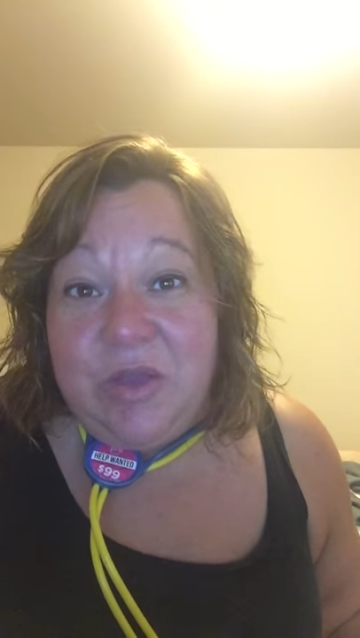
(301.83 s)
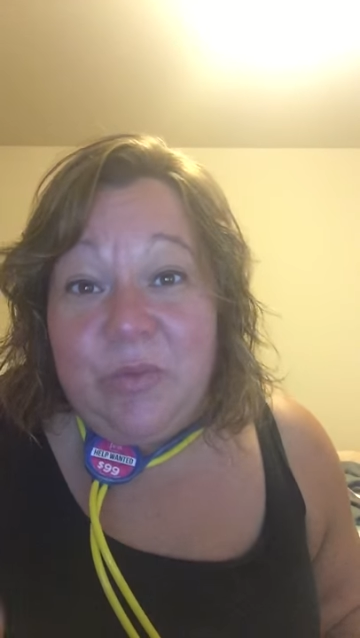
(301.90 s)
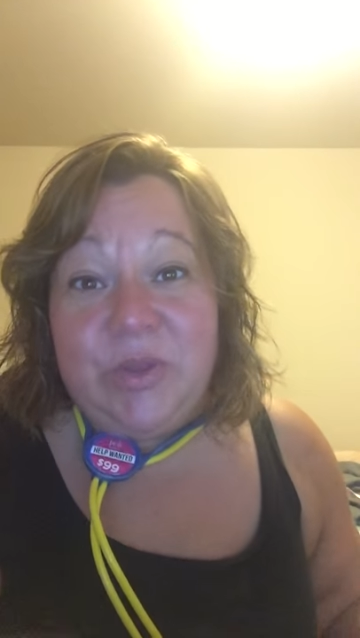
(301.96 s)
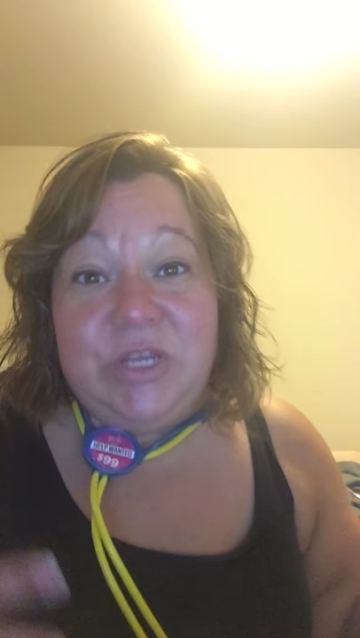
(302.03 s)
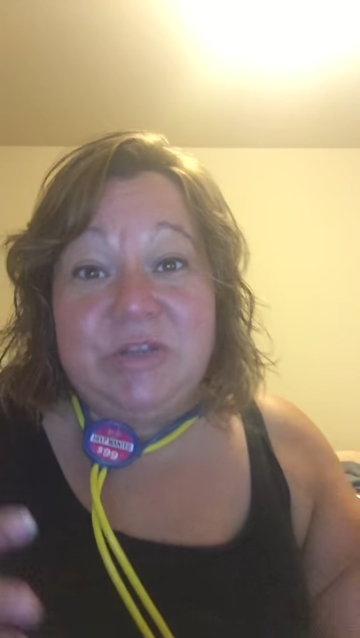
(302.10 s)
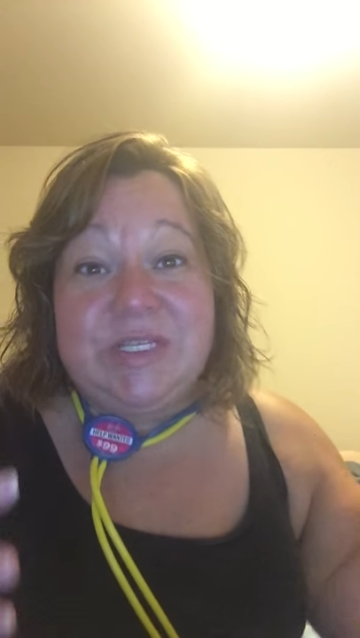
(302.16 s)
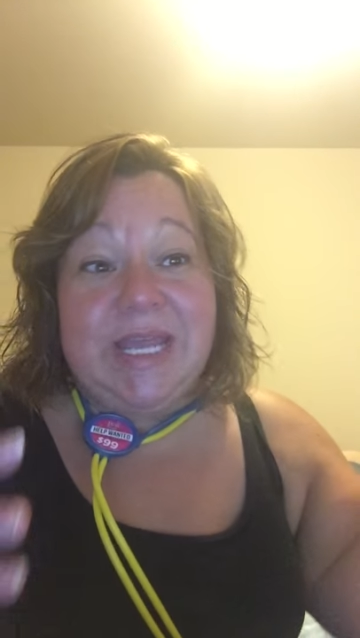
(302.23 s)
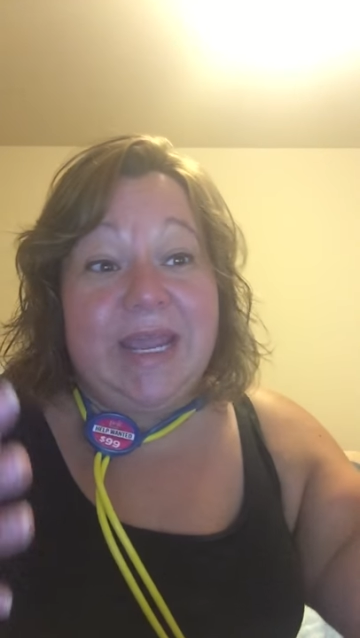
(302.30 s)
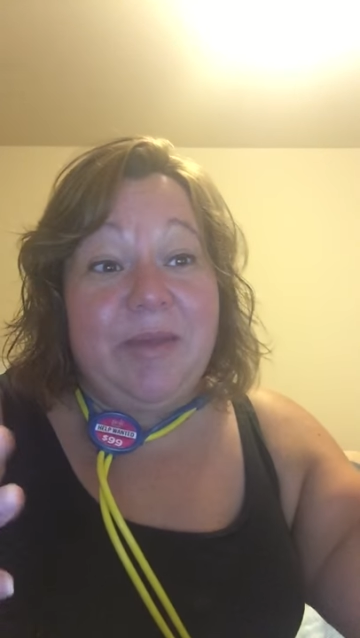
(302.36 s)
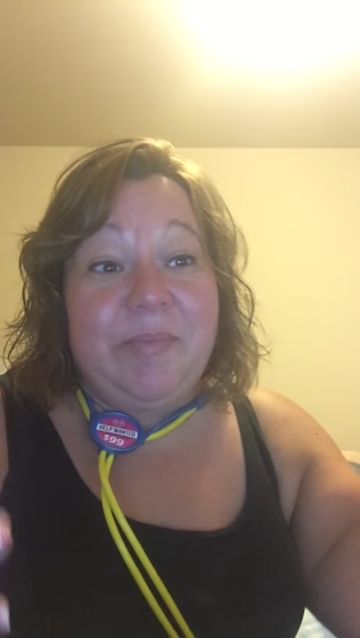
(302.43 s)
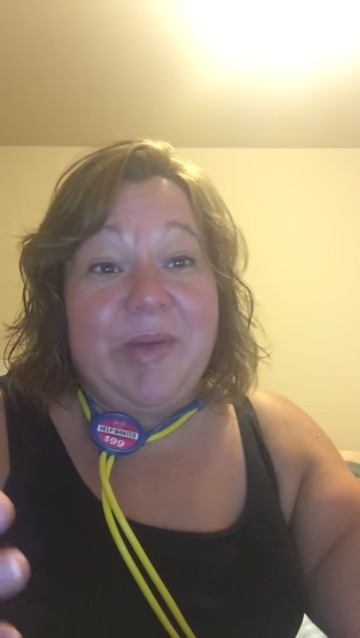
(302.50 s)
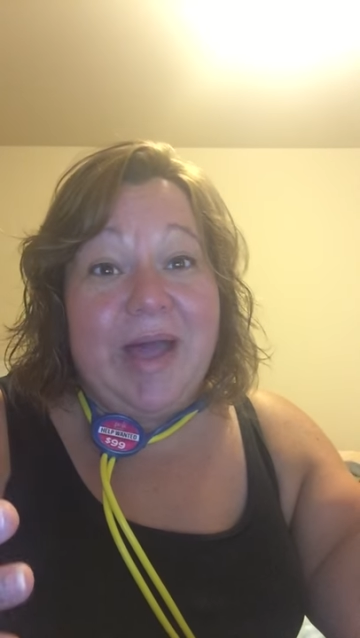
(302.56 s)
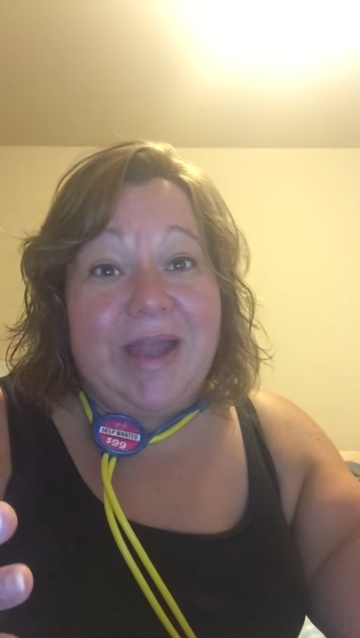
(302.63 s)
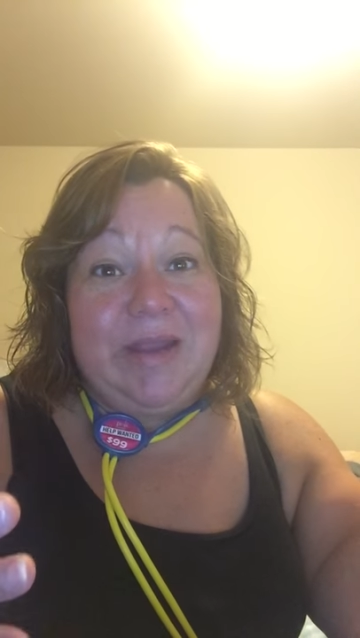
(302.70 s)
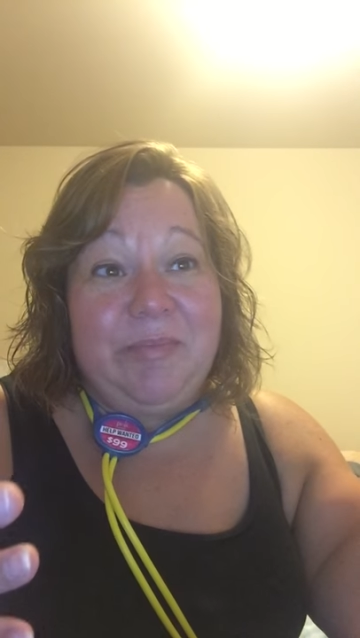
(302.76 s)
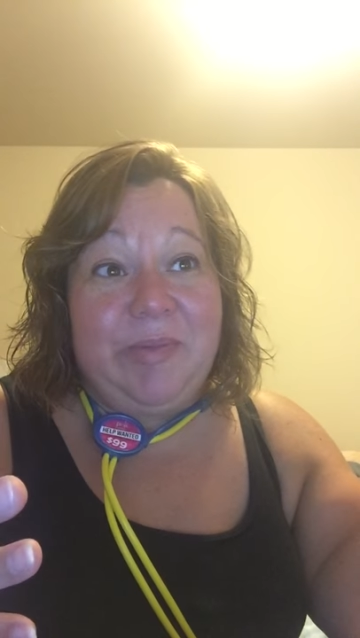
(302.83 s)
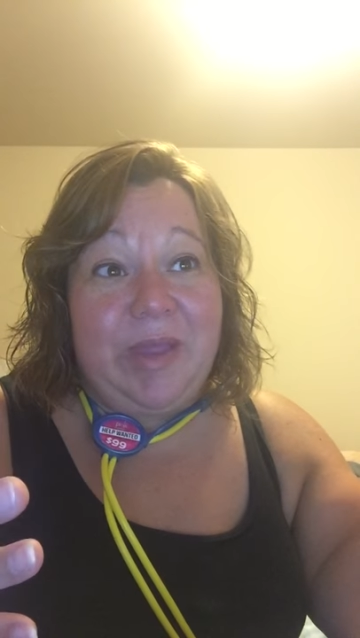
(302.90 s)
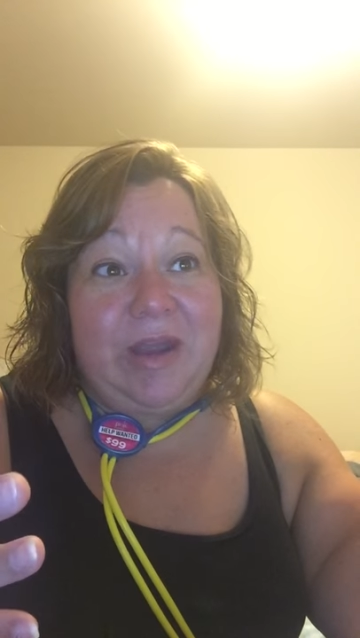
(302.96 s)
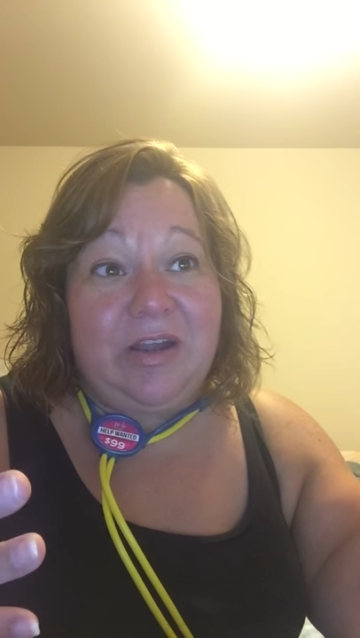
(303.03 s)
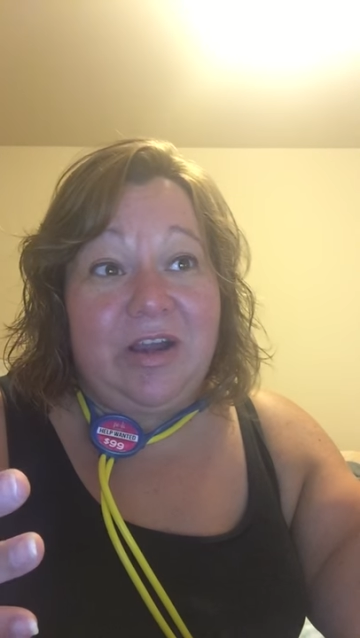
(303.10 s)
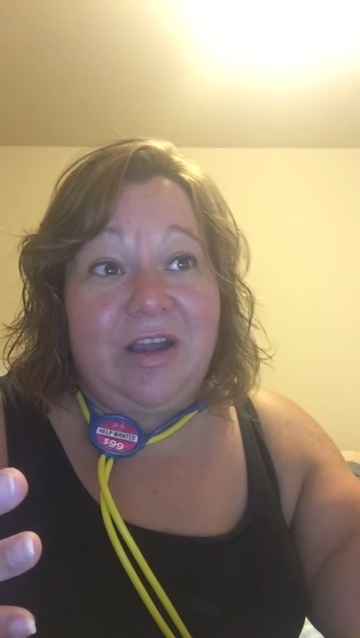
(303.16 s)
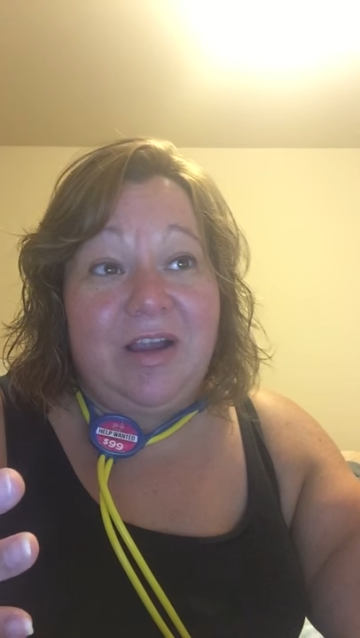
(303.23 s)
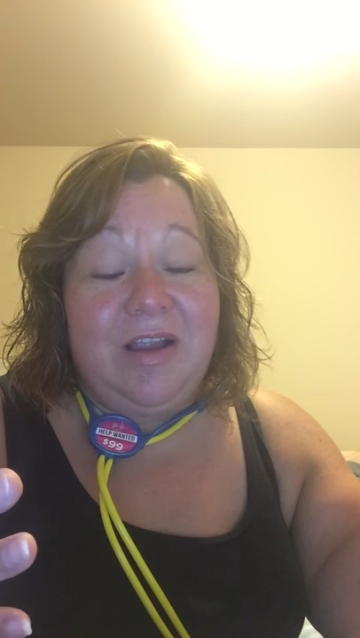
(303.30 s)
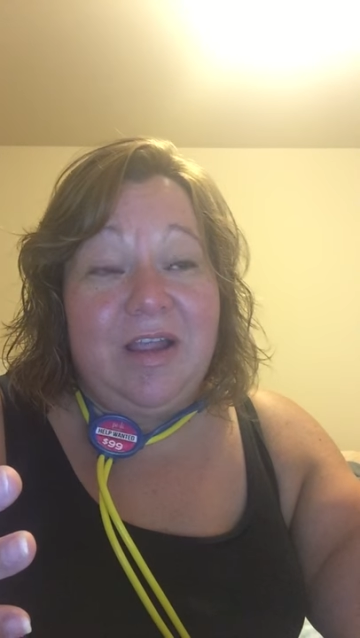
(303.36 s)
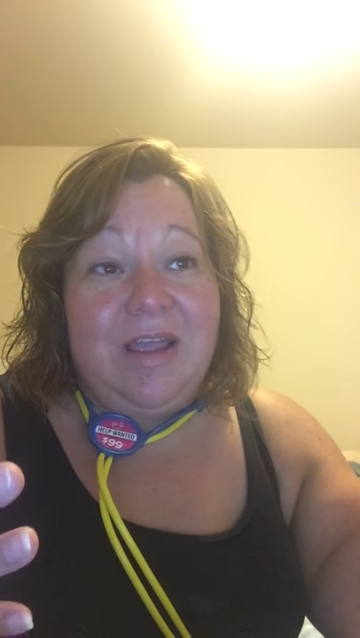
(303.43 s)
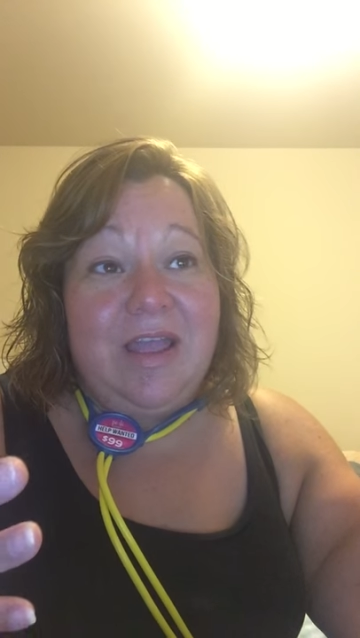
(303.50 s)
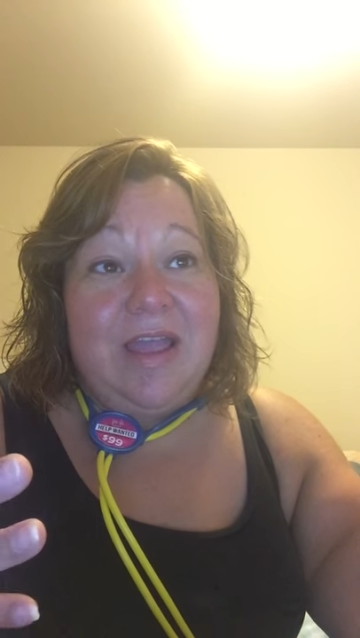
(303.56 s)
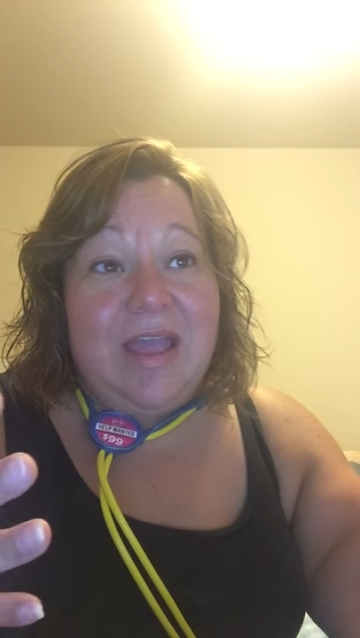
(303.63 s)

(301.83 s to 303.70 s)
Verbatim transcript: when you take a body butter